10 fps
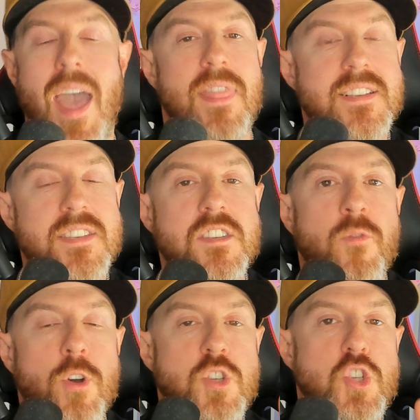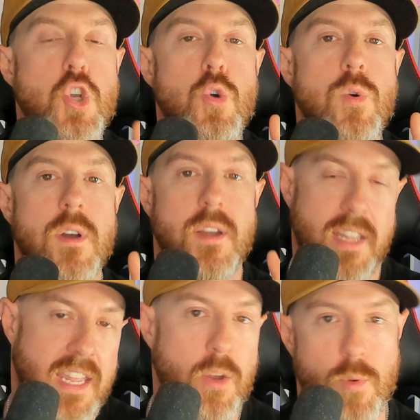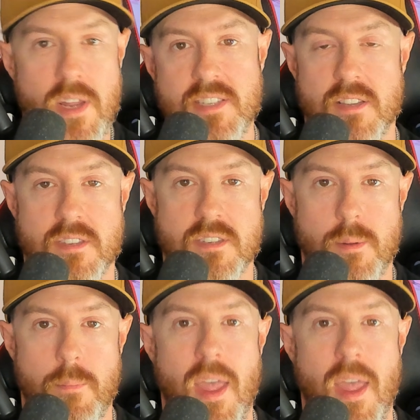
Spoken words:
And this is for 2 key reasons.